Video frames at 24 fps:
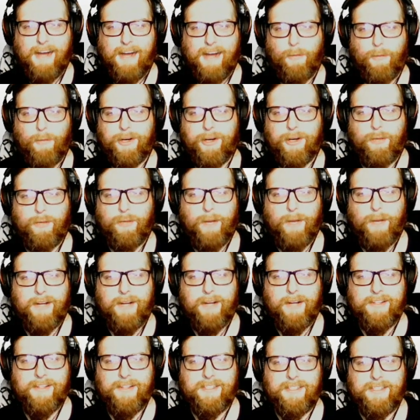I wonder where
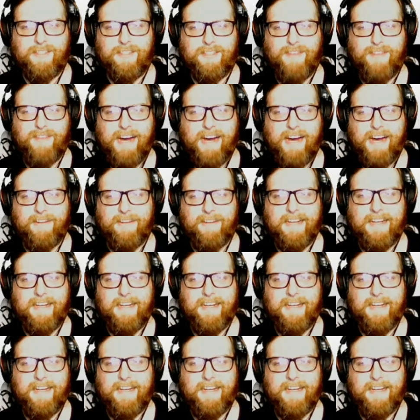this is found.